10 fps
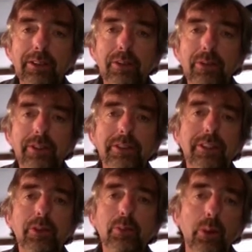So, for instance,
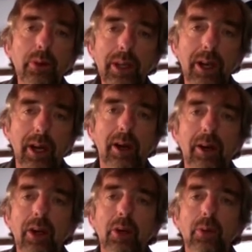if you bought a car
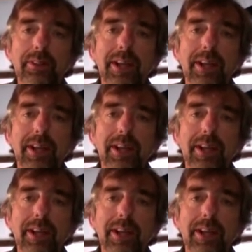with